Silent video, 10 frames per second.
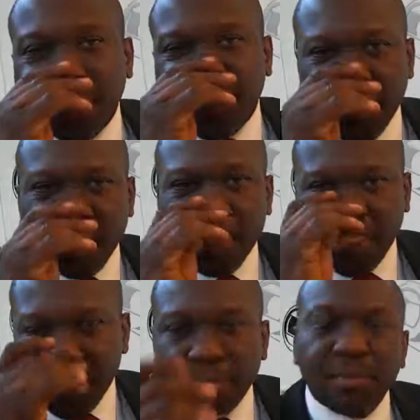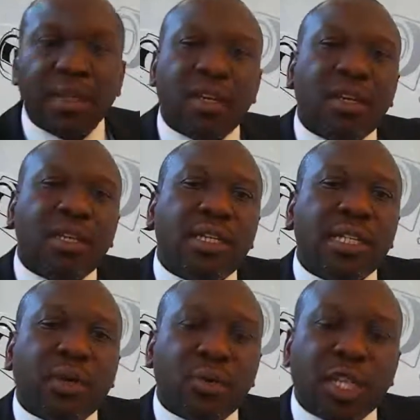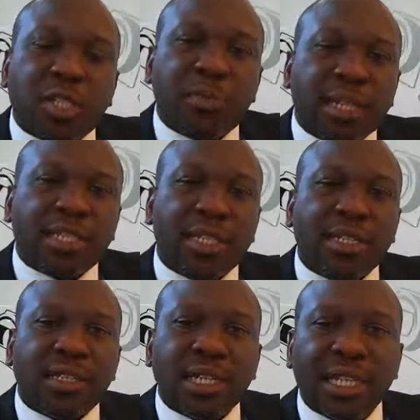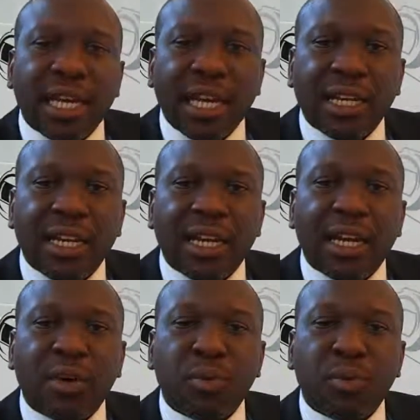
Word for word: Okay. Yeah. And um, yeah, we're expecting that uh,